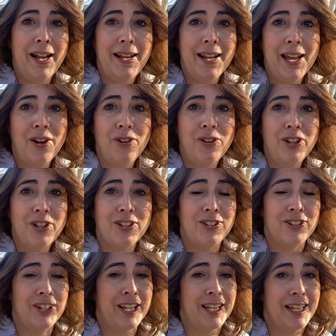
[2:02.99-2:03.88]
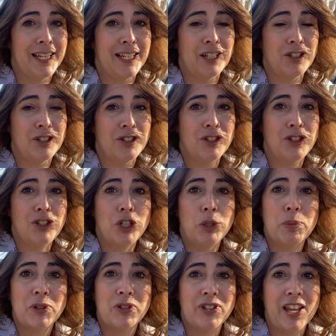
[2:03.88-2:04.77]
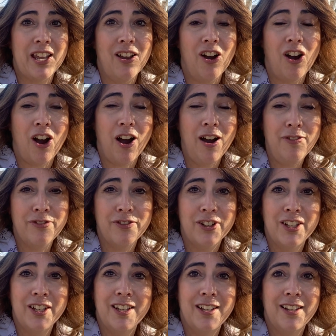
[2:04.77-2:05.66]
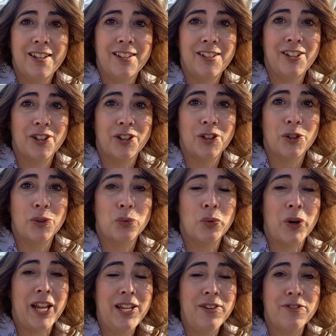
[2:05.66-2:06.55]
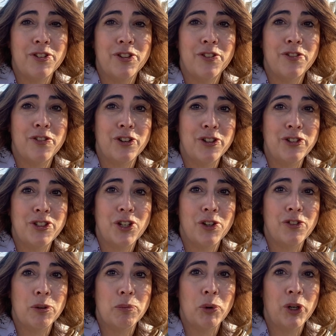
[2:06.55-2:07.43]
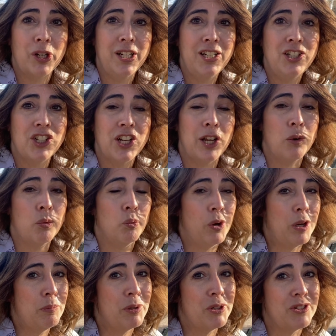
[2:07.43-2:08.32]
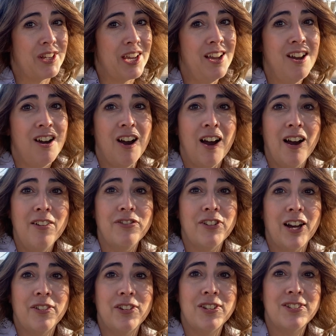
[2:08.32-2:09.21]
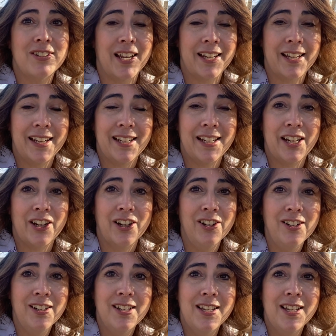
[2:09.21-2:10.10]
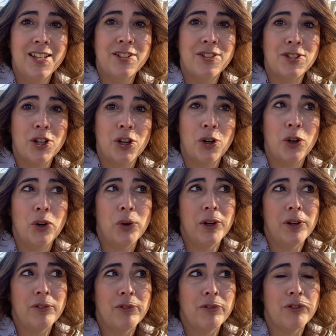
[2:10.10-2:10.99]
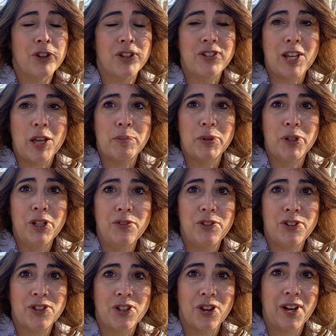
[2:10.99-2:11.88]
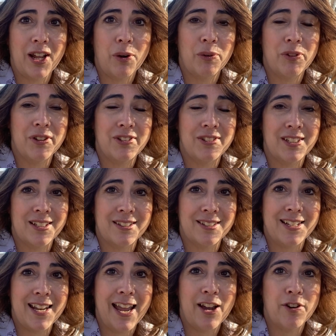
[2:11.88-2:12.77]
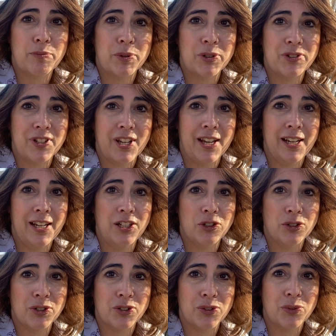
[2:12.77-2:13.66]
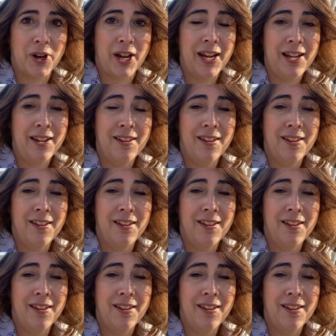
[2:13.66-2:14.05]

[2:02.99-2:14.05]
down. You're getting 2% off your rate for the first year of your mortgage and 1% off on the second year. So for example, if you start out with a 6.5% interest rate,